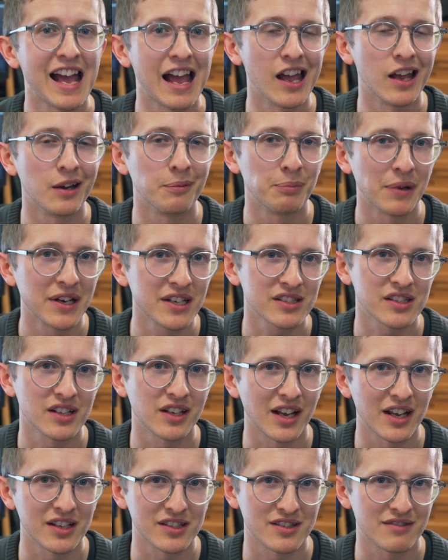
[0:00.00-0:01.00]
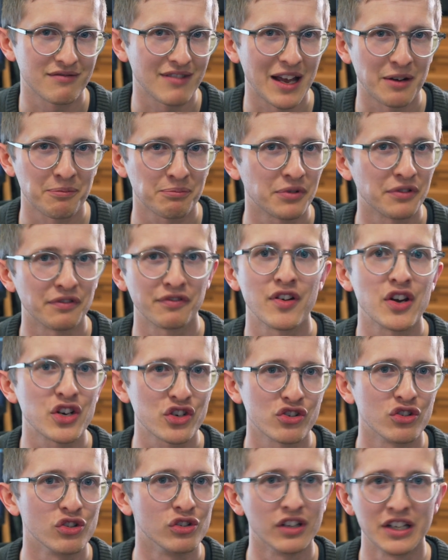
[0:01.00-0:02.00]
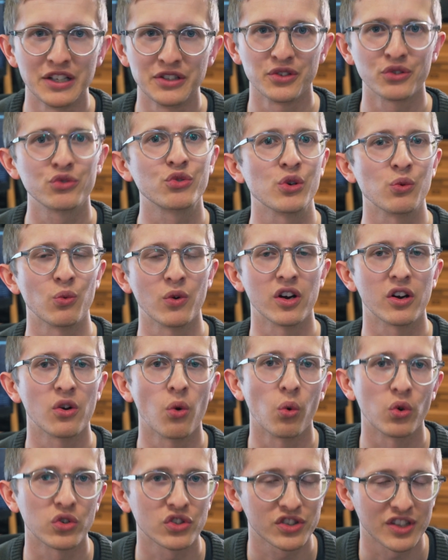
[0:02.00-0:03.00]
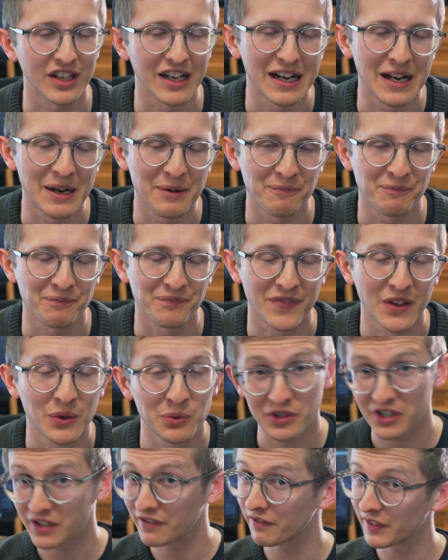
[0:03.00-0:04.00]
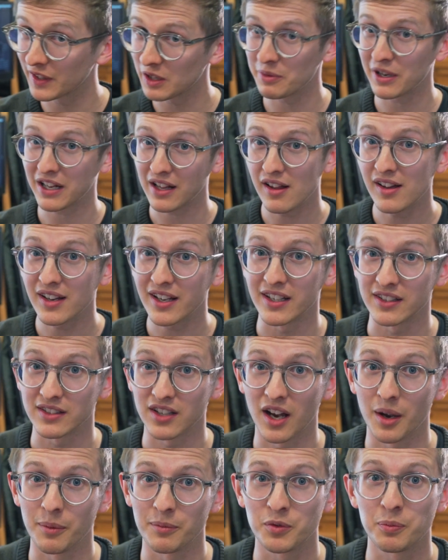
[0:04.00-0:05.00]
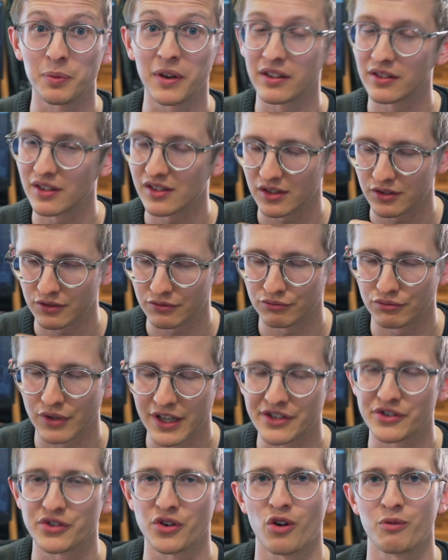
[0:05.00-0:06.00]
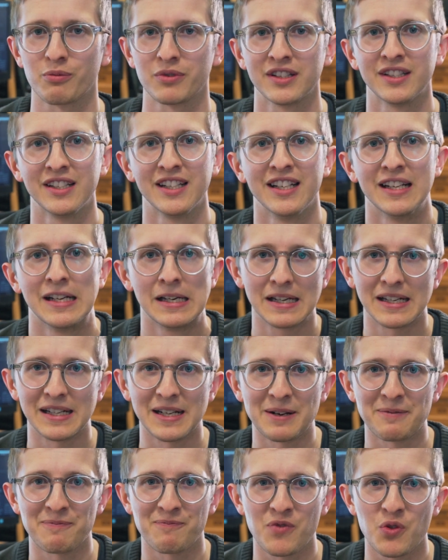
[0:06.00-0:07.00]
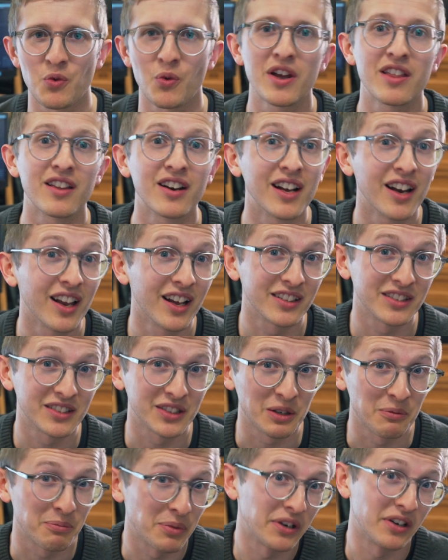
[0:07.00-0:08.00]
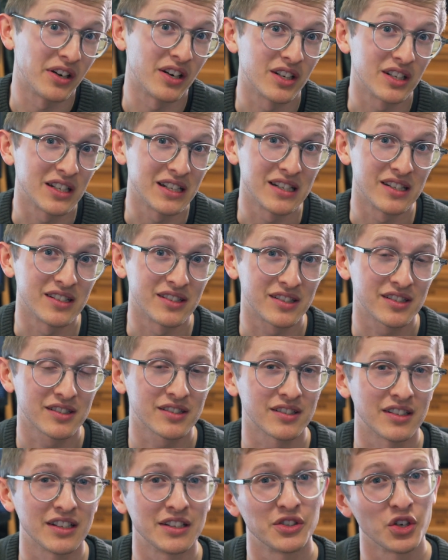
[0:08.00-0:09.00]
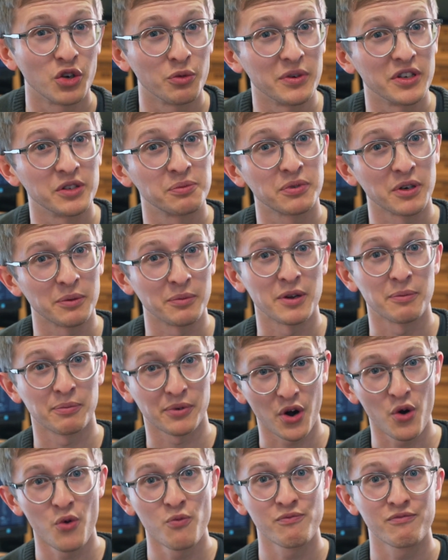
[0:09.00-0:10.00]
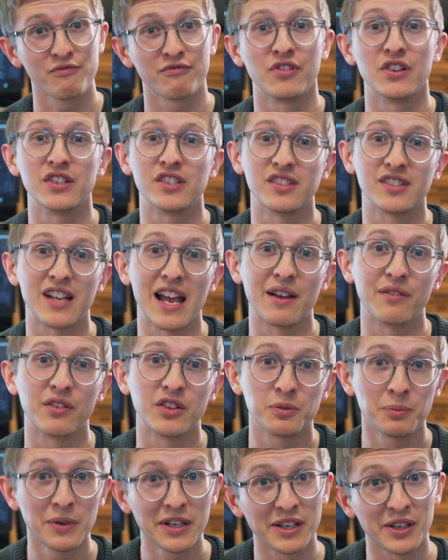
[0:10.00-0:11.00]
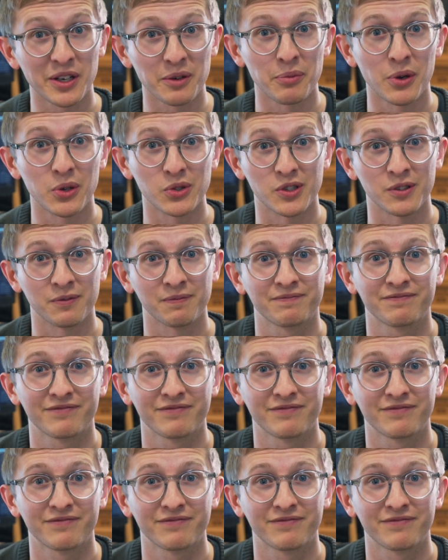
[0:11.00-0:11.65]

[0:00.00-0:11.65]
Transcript: and Baselight as that professional industry workhorse, um, which can feel a bit clunky at times, but it does a great job. Um, the way that I like to compare it is Adobe's Premiere Pro versus Avid's Media Composer.